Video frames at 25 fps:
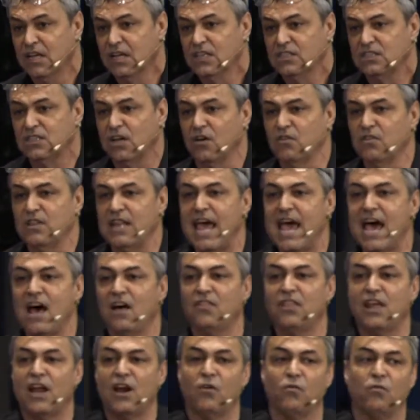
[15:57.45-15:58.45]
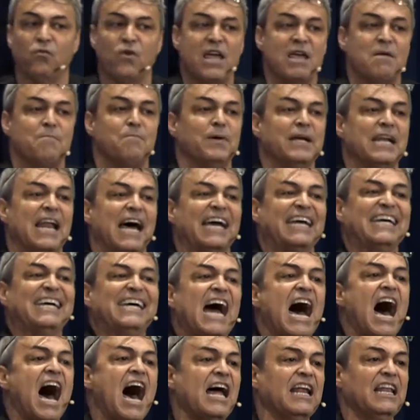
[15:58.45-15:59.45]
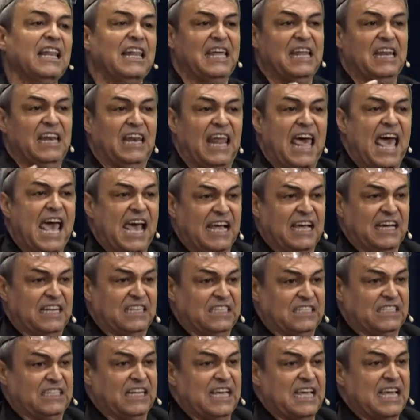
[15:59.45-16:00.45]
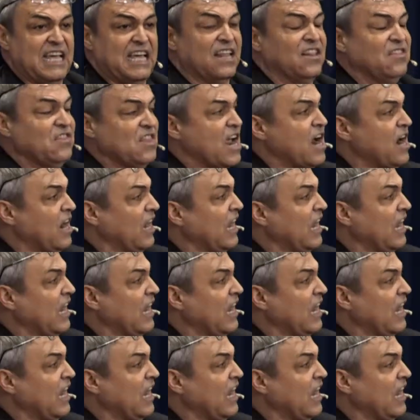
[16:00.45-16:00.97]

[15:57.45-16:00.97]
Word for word: So now they're reaping a godly legacy in their